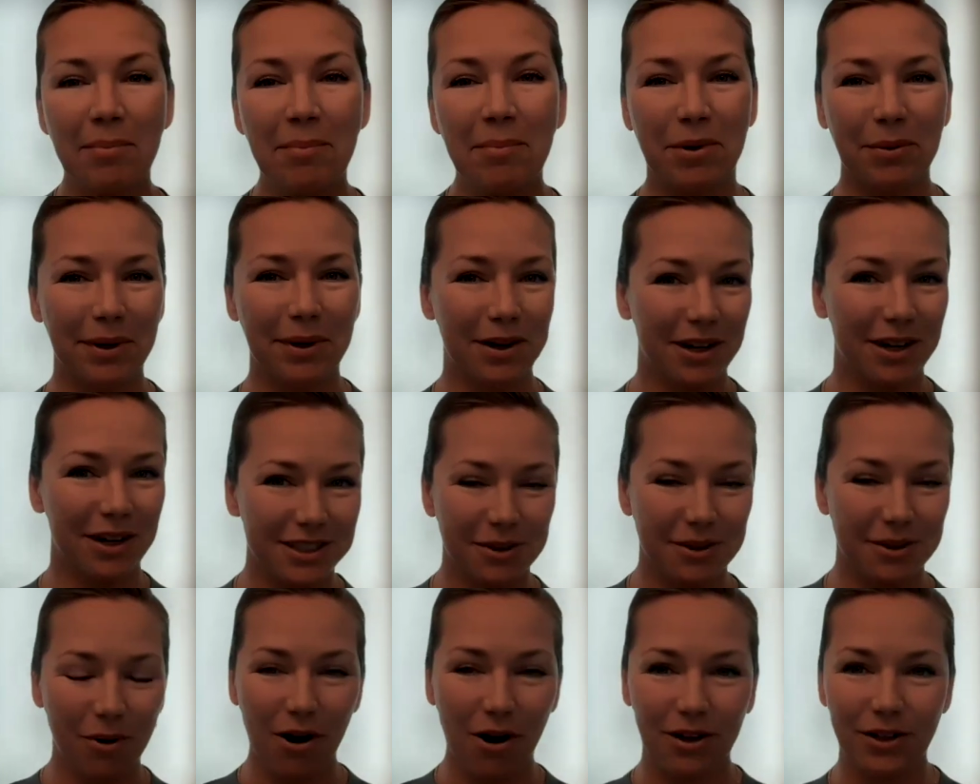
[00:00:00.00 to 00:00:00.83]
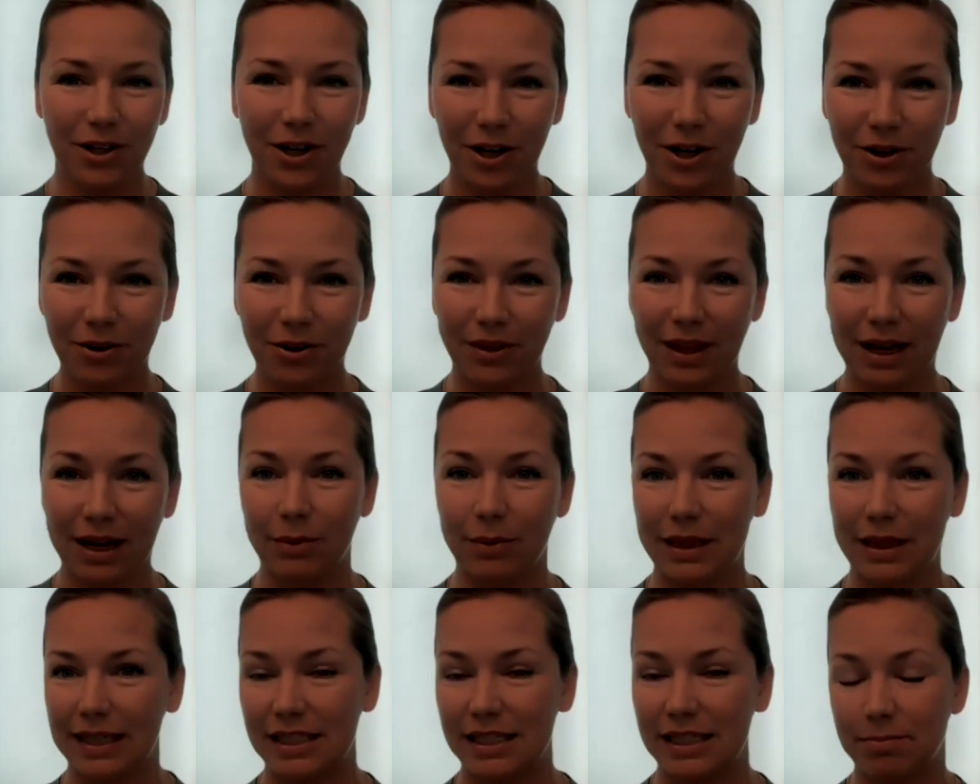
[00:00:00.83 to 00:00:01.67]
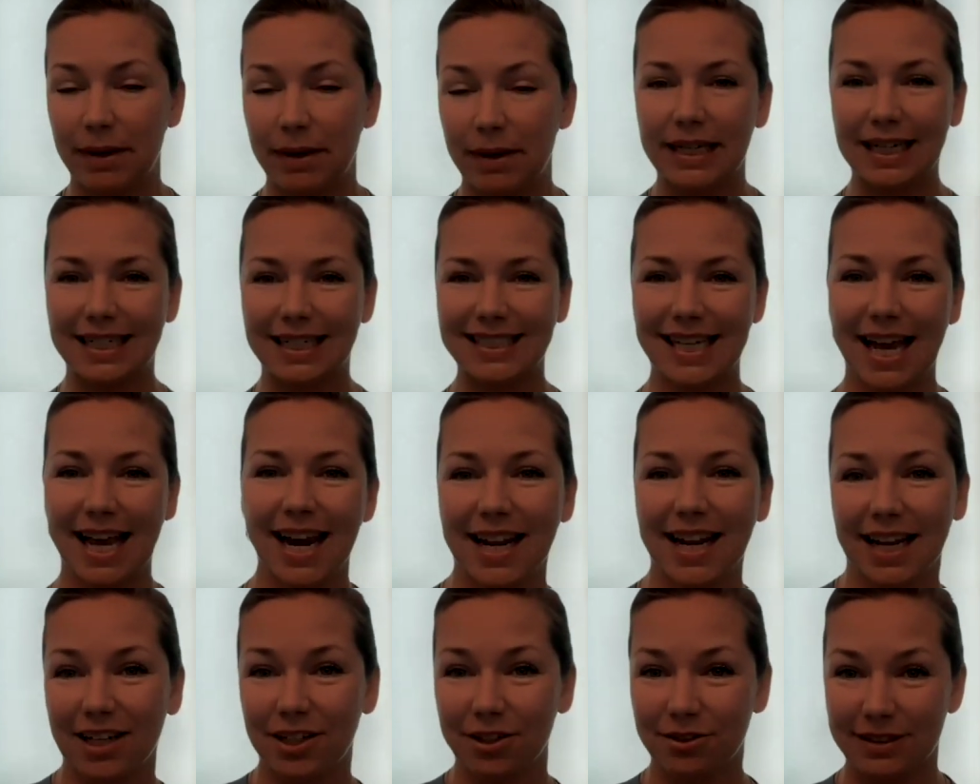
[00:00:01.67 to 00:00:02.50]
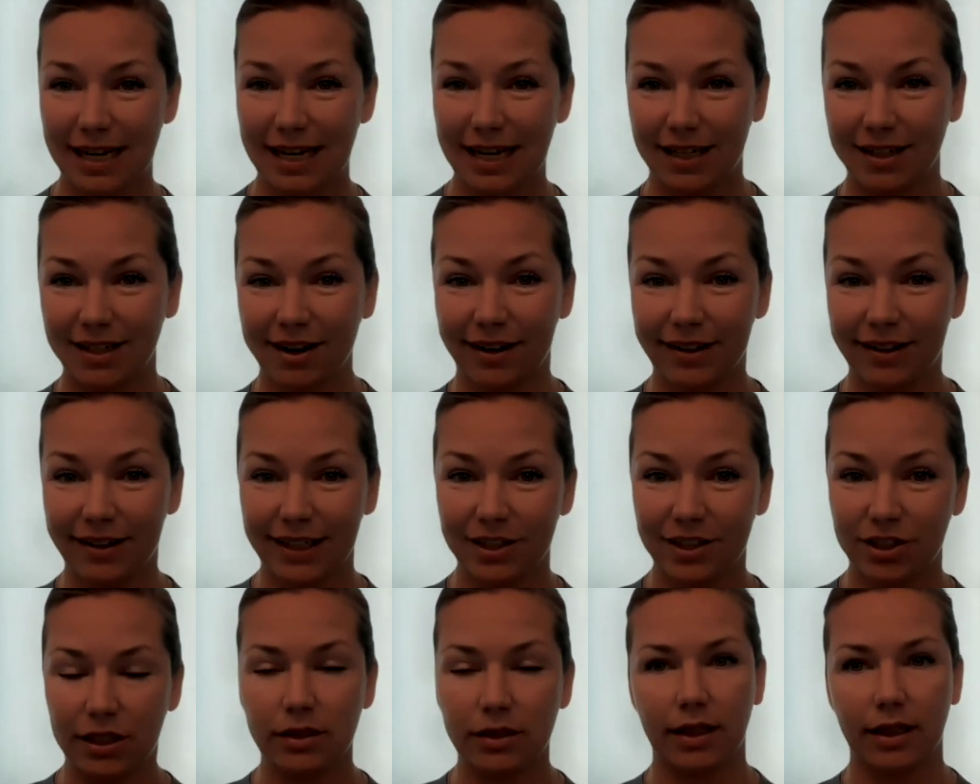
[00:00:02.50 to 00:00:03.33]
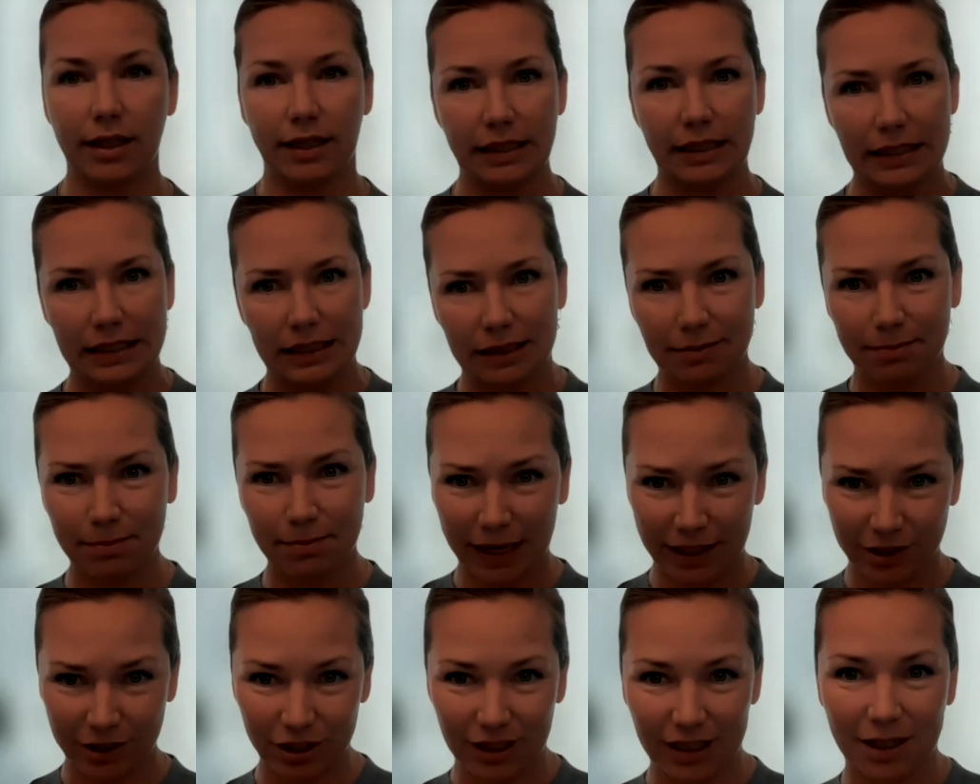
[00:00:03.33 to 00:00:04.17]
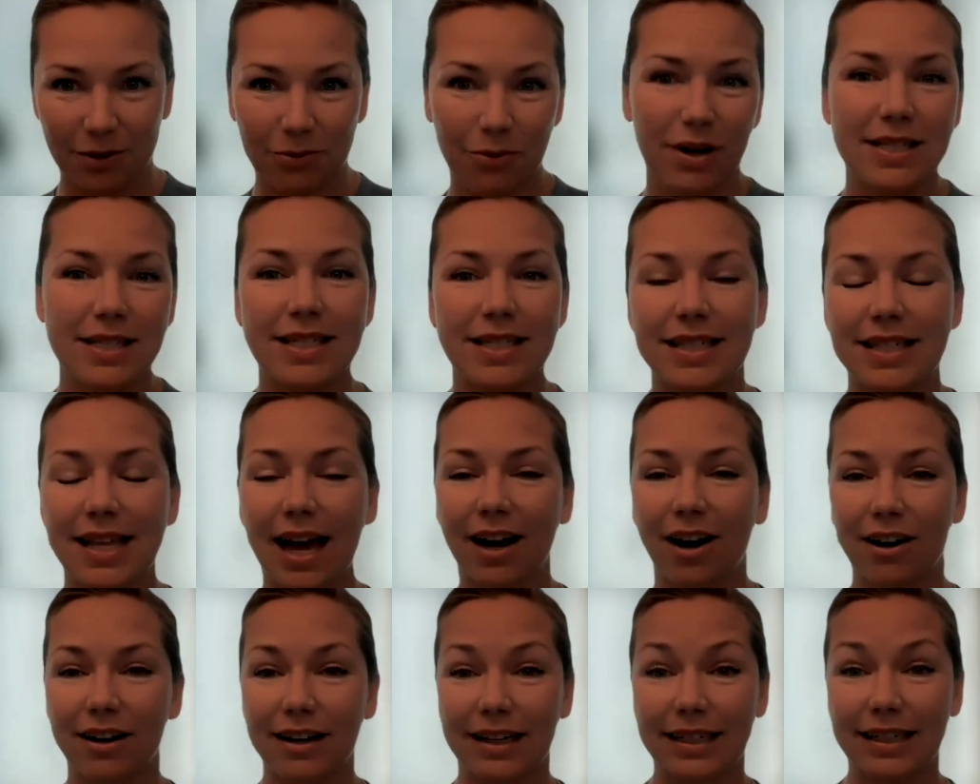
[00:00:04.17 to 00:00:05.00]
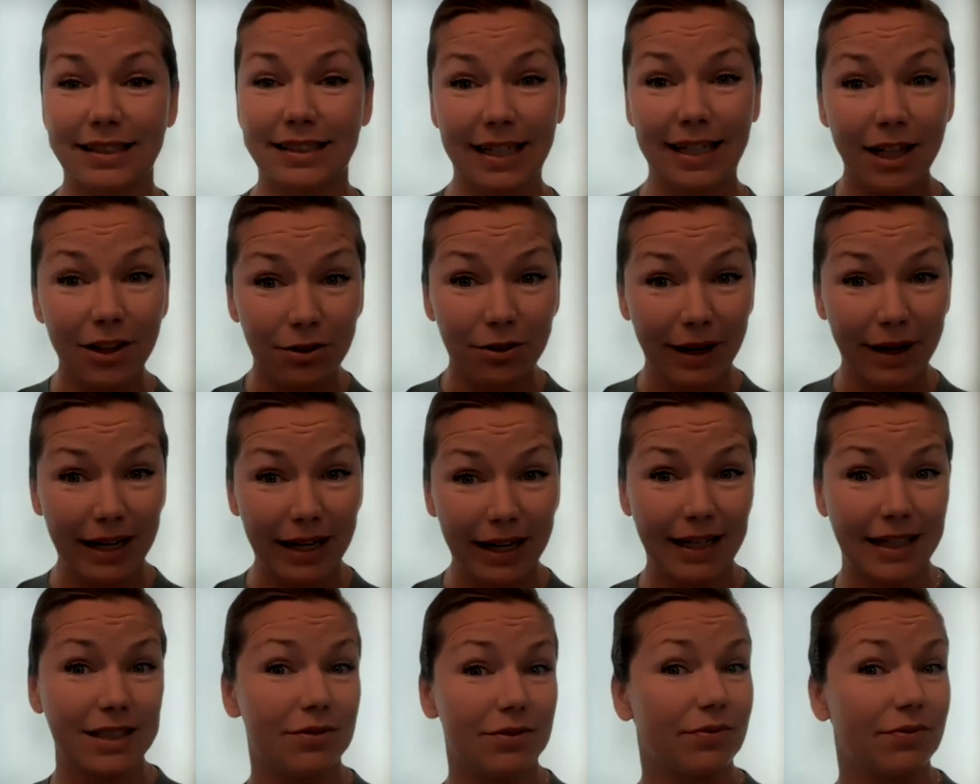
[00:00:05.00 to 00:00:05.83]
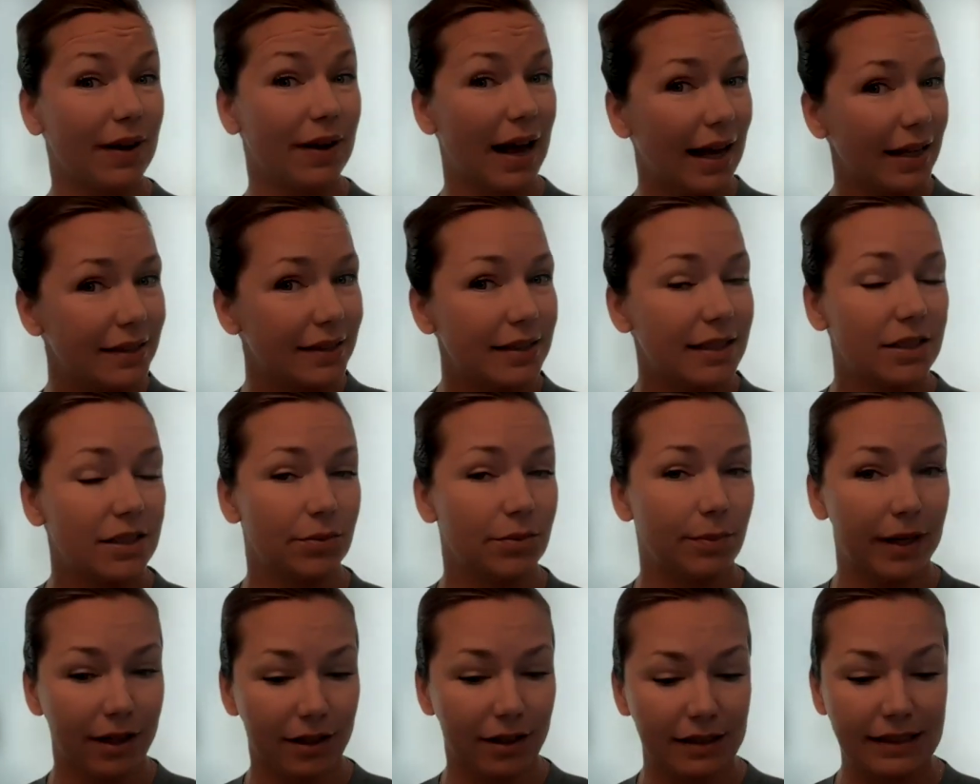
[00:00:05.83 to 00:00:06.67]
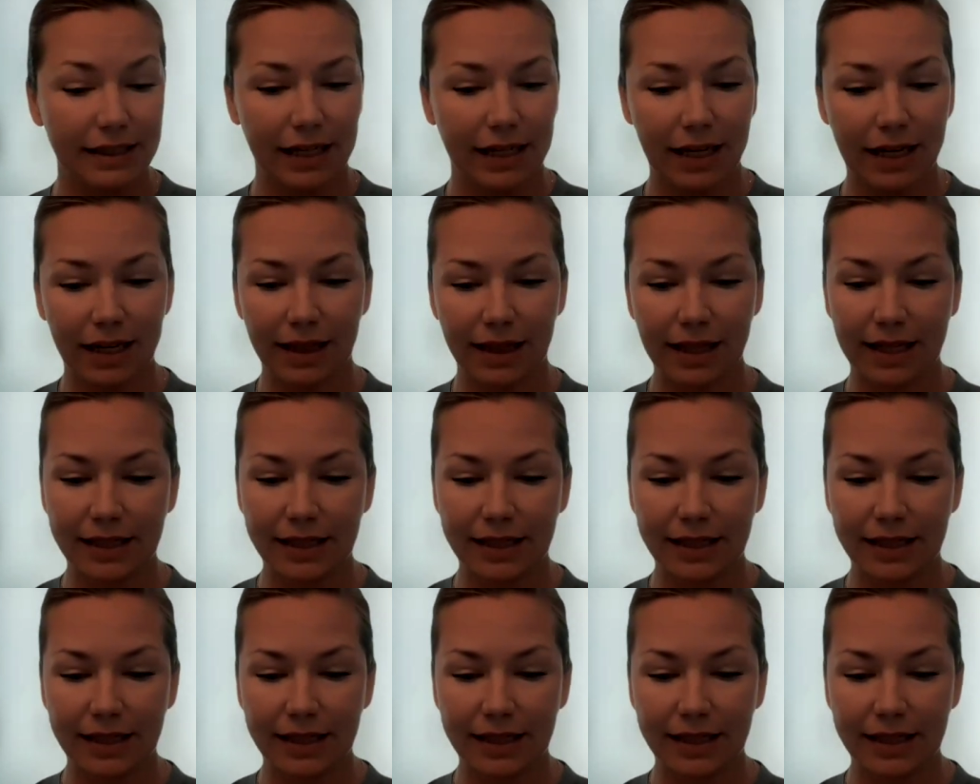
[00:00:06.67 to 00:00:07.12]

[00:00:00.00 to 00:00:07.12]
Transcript: But we also all know that with these big, exciting new technologies, especially ones that are accelerating as fast as we are seeing